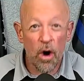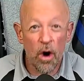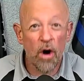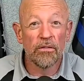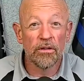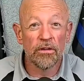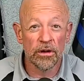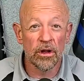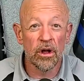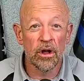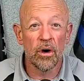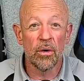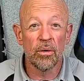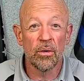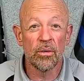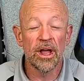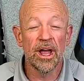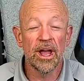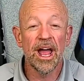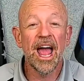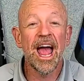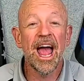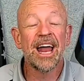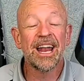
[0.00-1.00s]

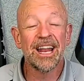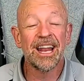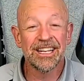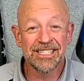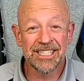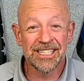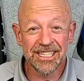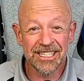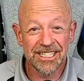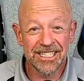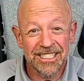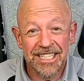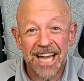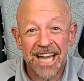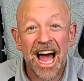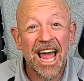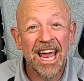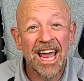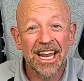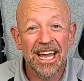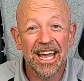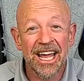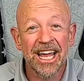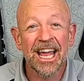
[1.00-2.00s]
overload, and it's
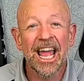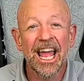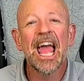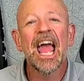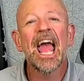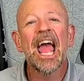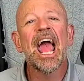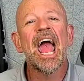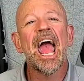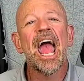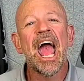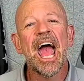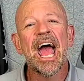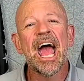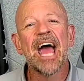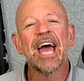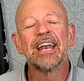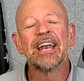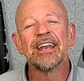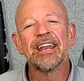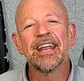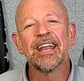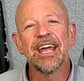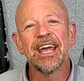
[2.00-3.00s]
exciting,
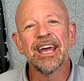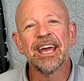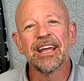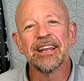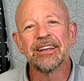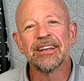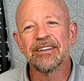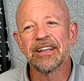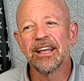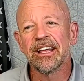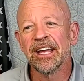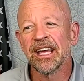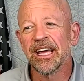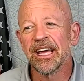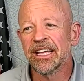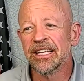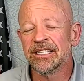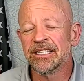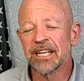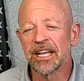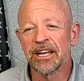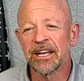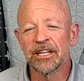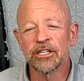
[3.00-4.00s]
and it
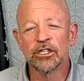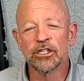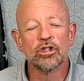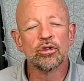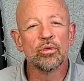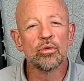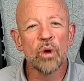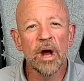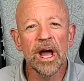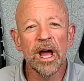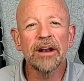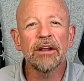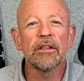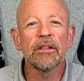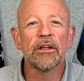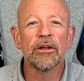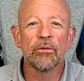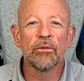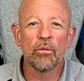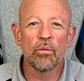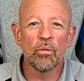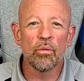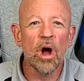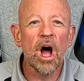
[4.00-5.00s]
is an
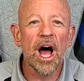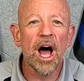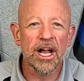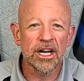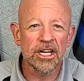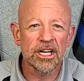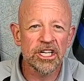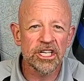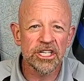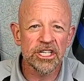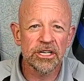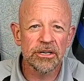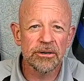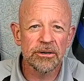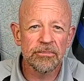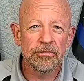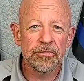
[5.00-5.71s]
adrenaline rush.